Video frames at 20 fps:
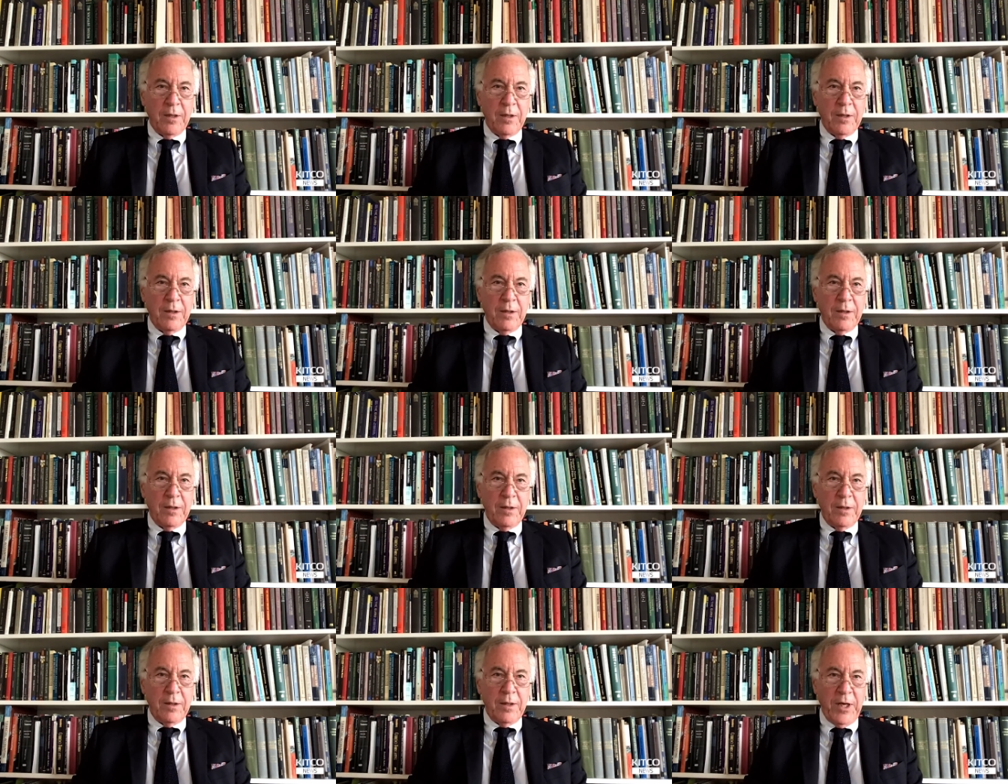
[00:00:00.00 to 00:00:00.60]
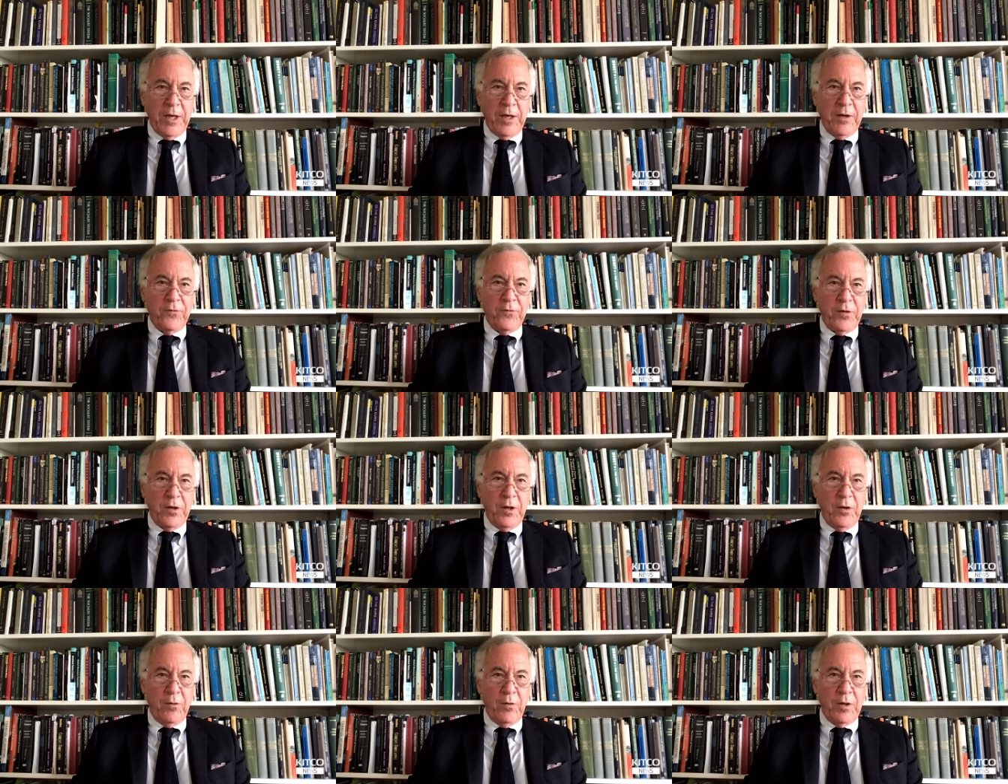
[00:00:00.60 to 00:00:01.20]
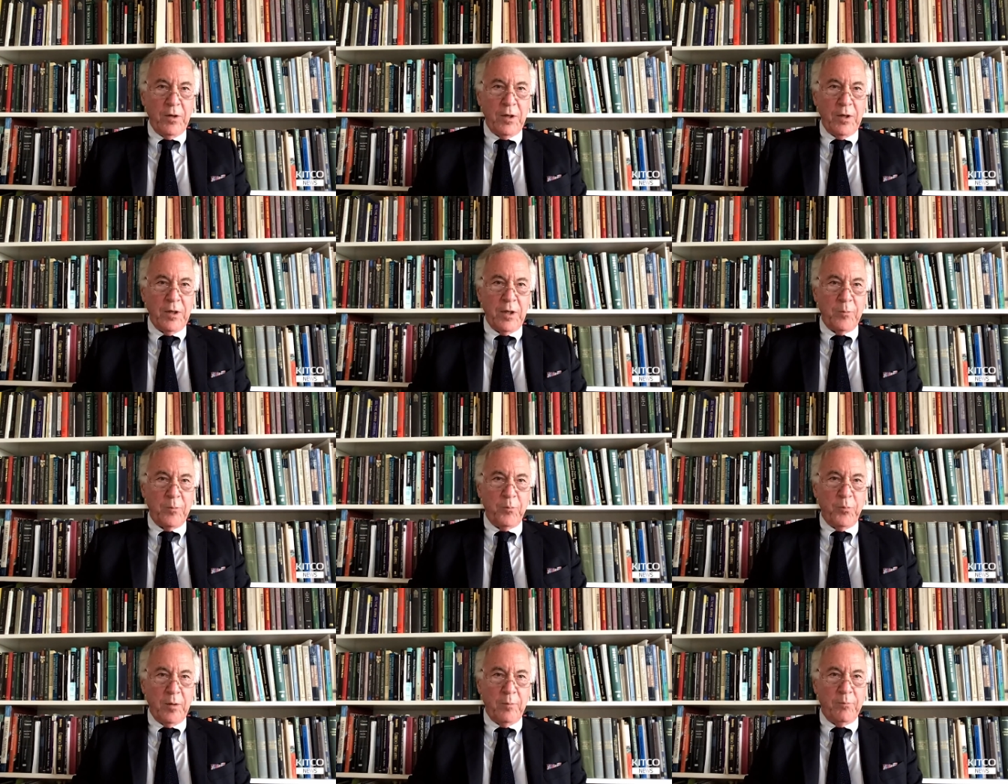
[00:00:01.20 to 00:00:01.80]
the peso, and you'd
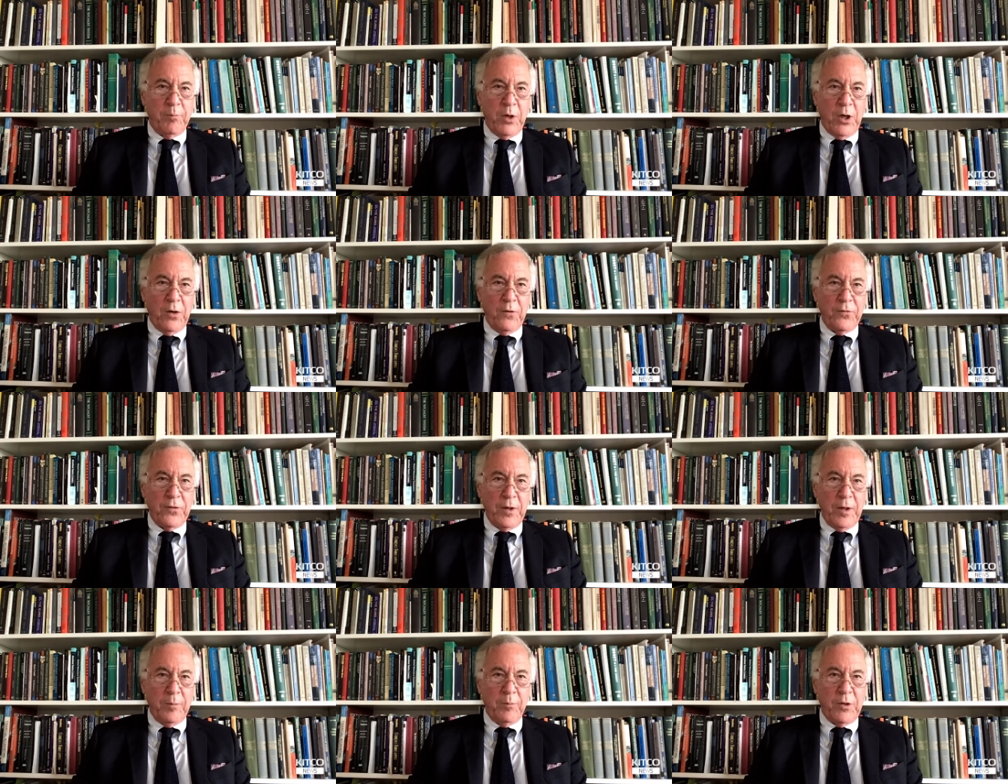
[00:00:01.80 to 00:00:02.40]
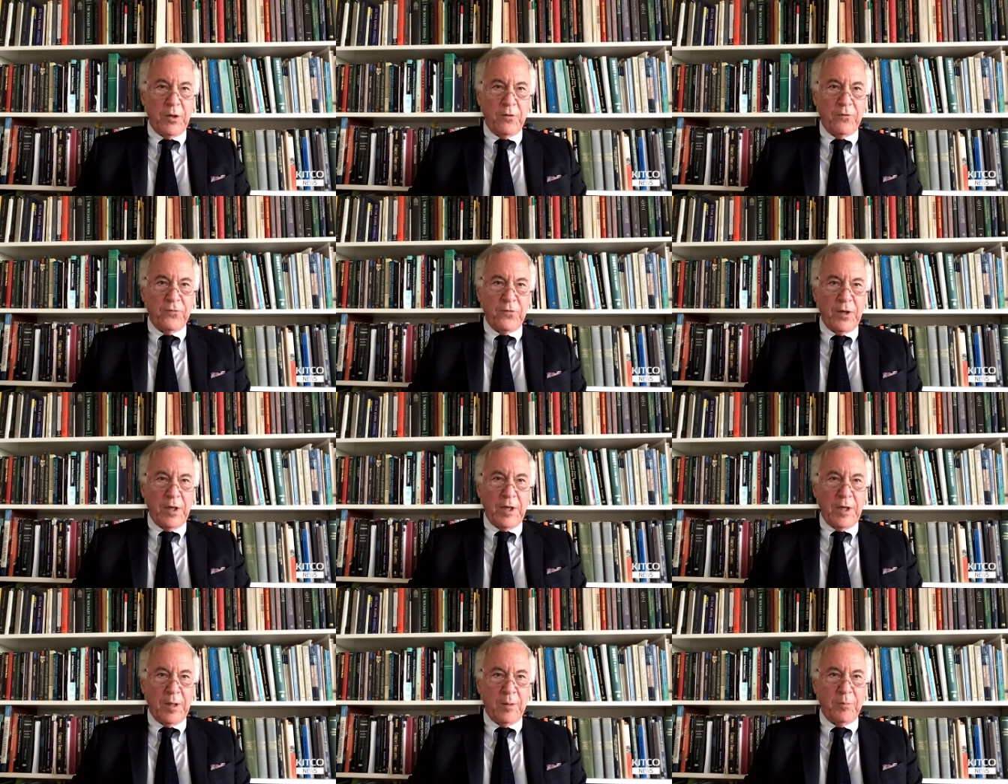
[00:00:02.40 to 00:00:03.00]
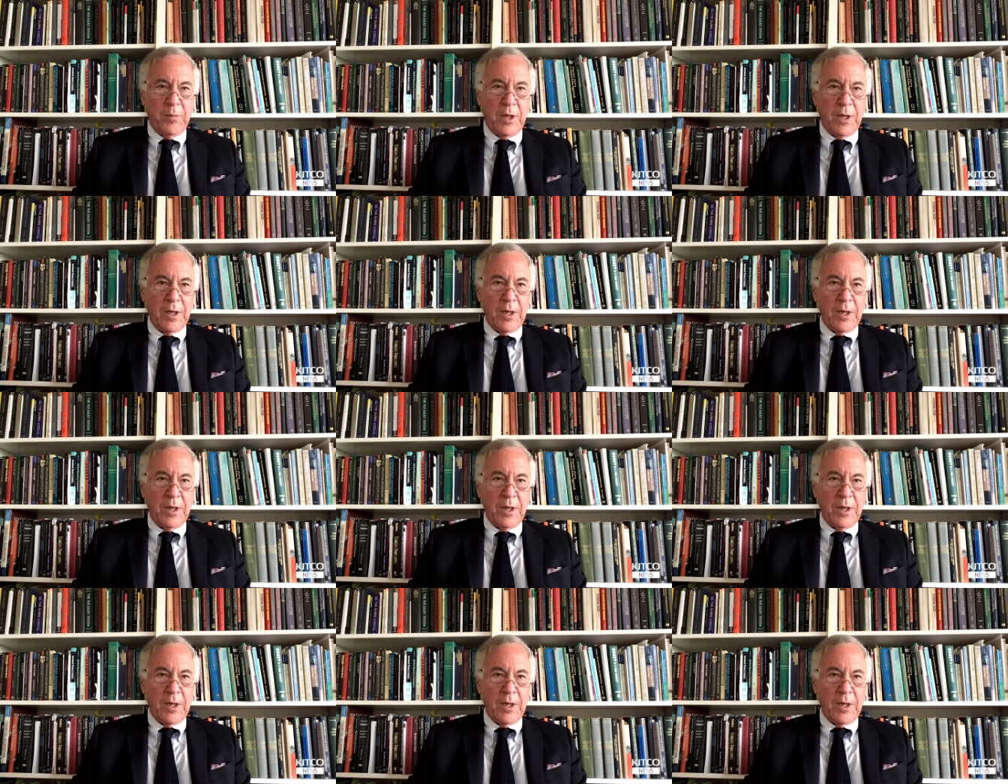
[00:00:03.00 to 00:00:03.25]
put them both in a museum,